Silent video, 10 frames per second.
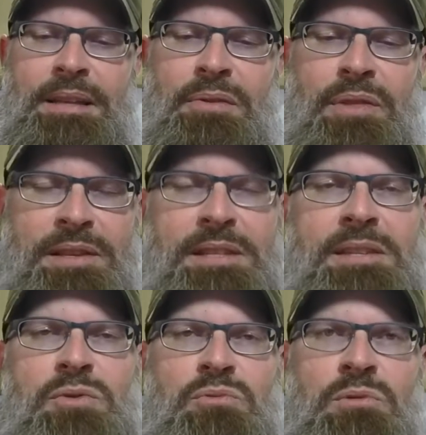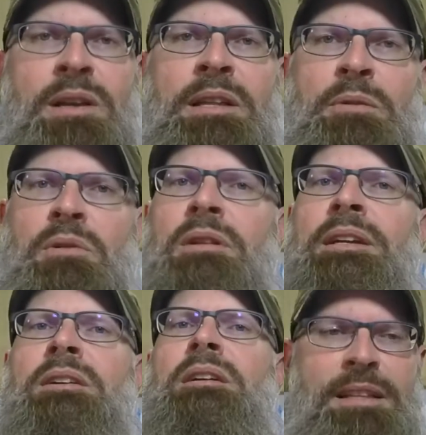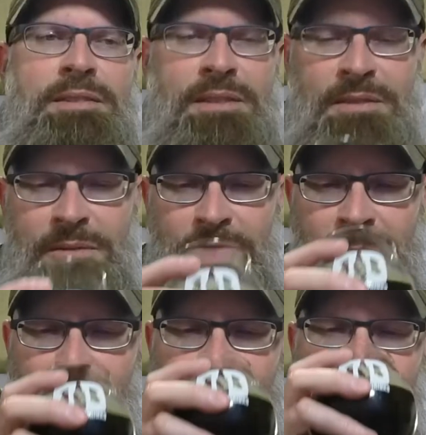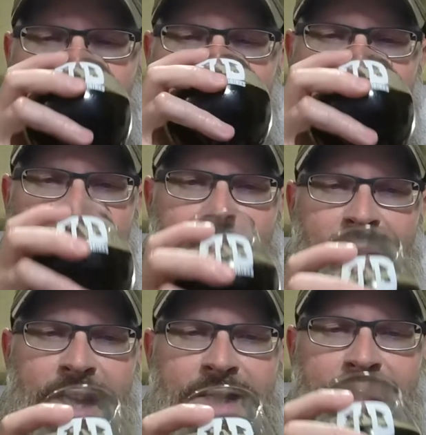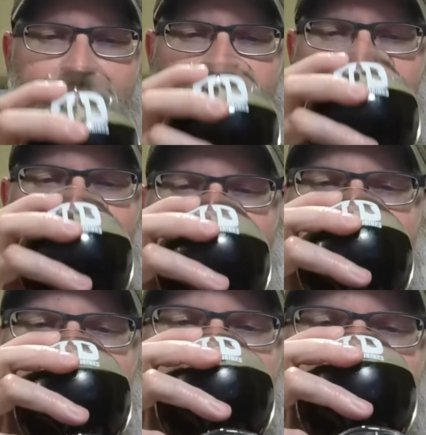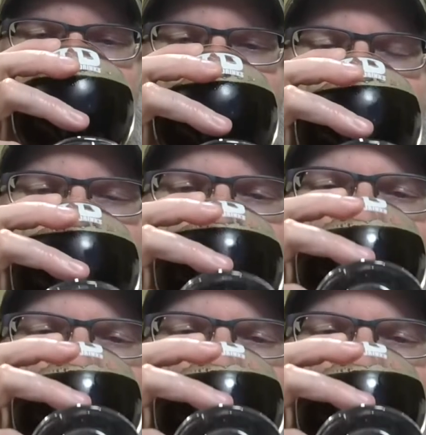this is really, really good. There's also a little bit of a like a dark bready note to this.